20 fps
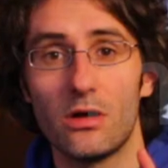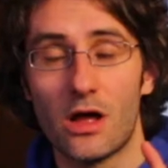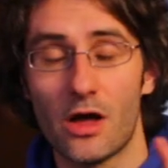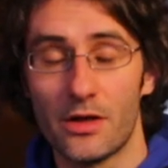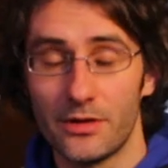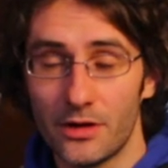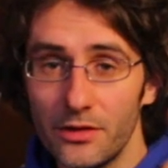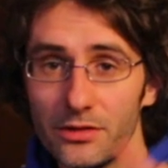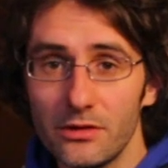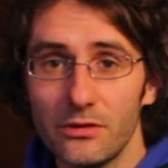
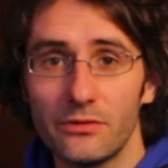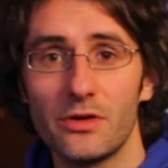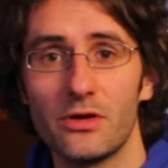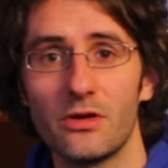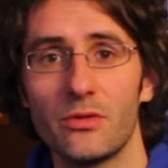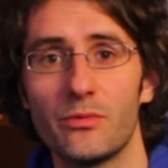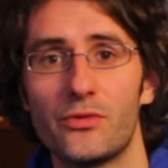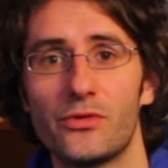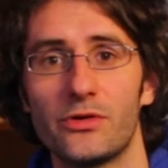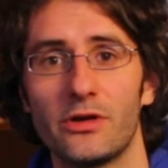Another
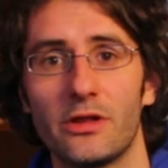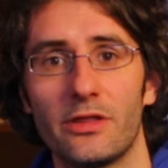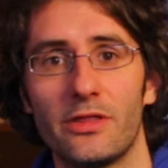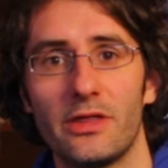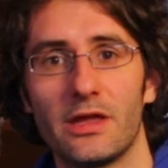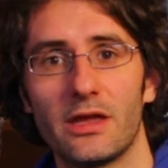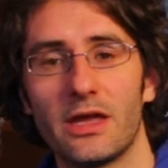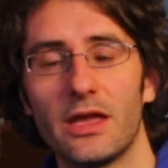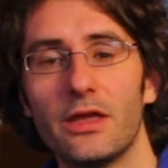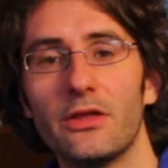very important
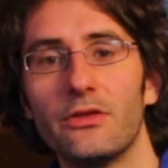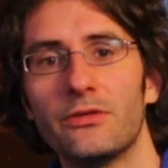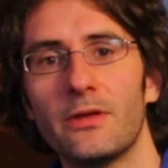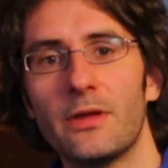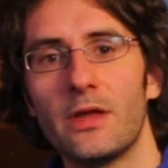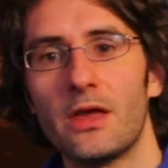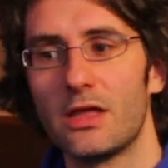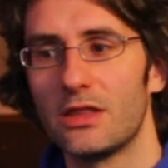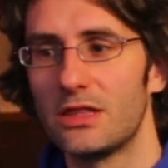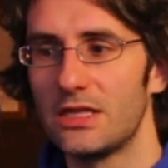thing is
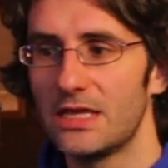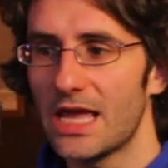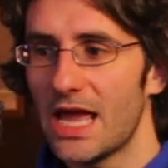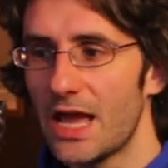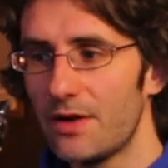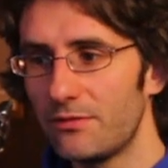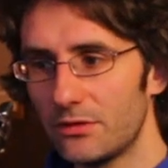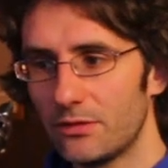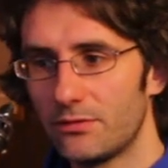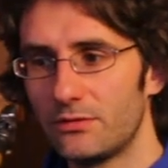the
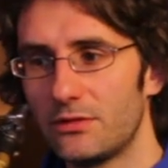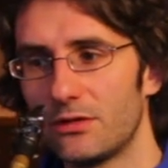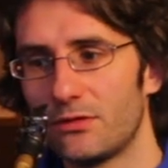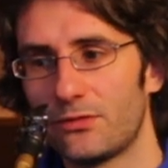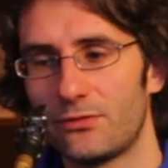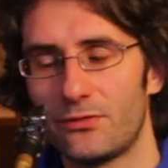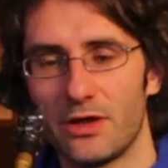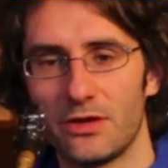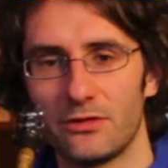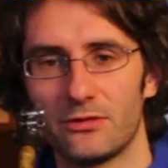end of this
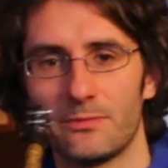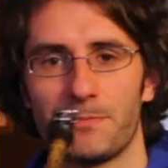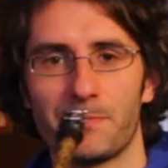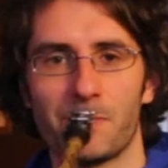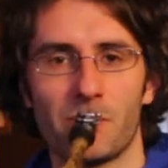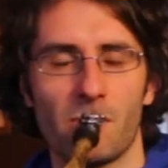phrase.